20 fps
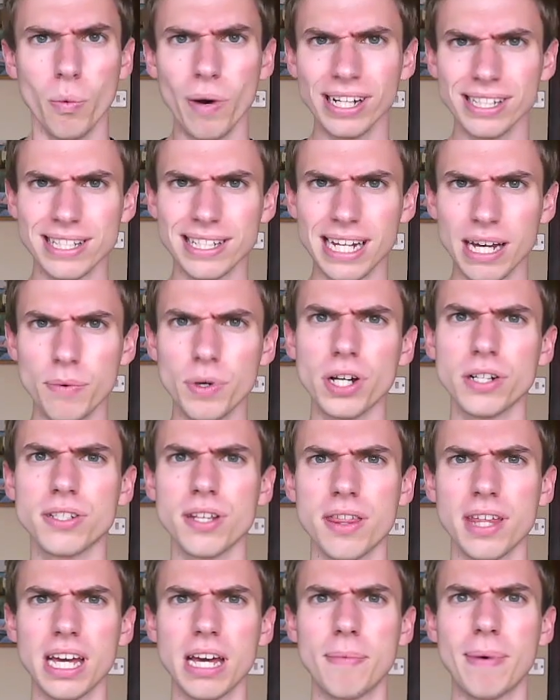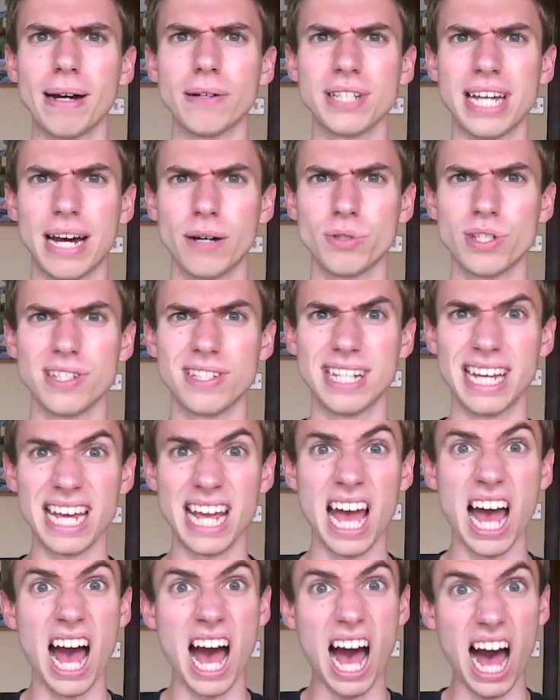Well, today we're going to think about how to
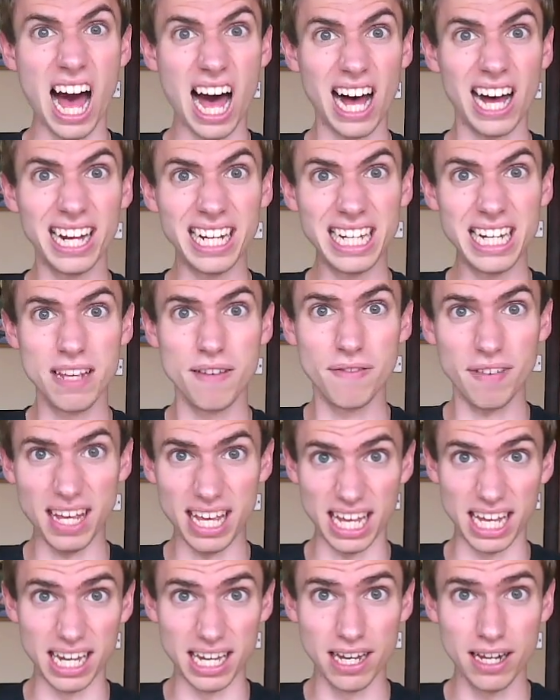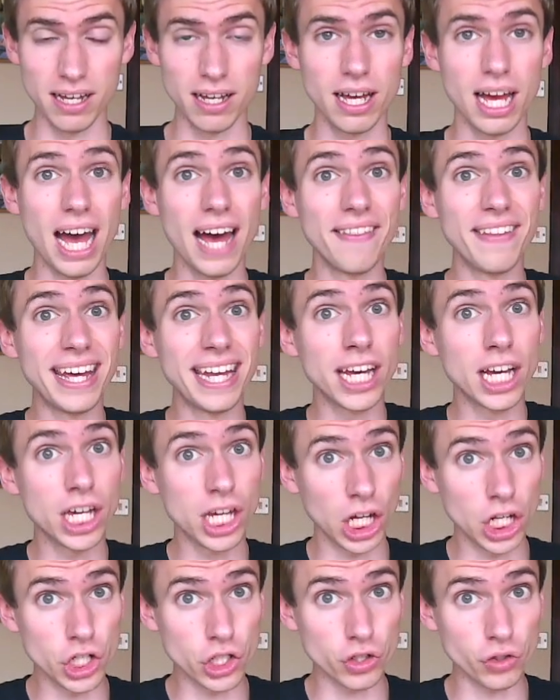say I live in and then a
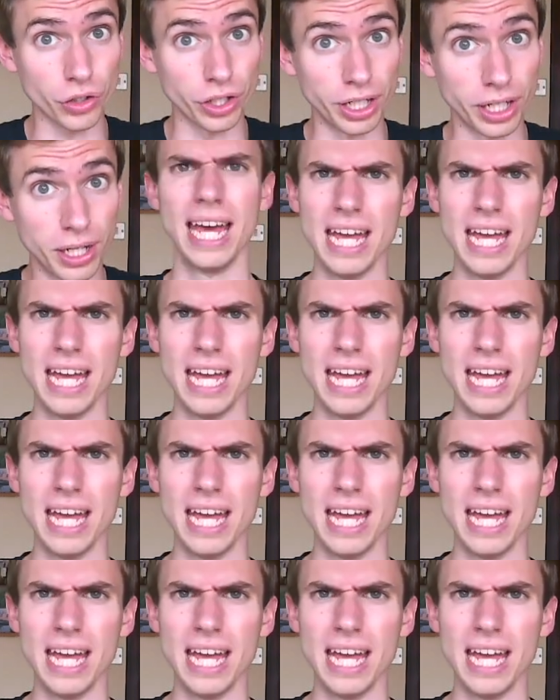country.